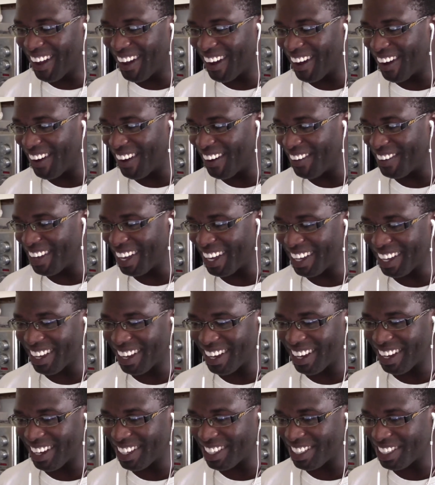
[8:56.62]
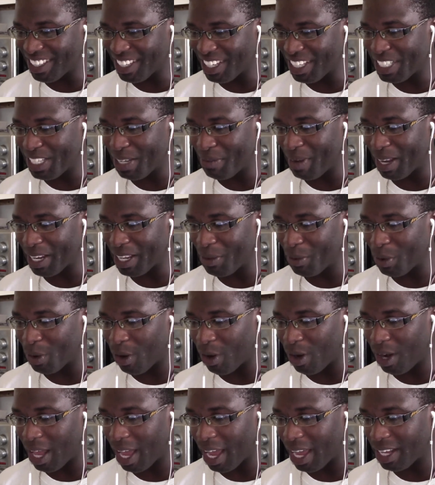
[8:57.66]
Oh my gosh! It seemed like they were
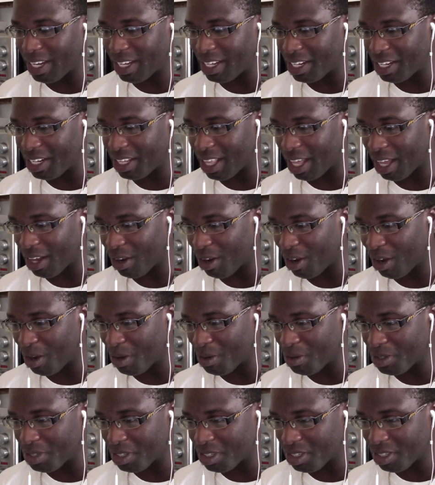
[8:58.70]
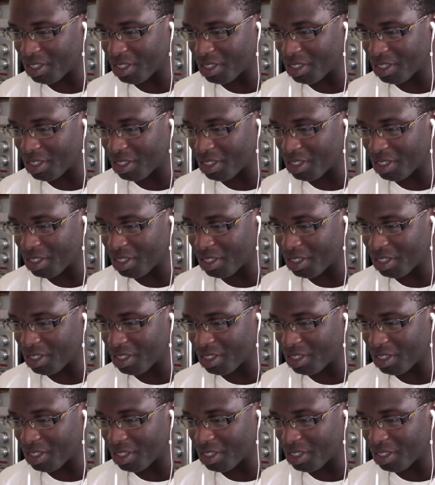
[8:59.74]
all hiding in that house.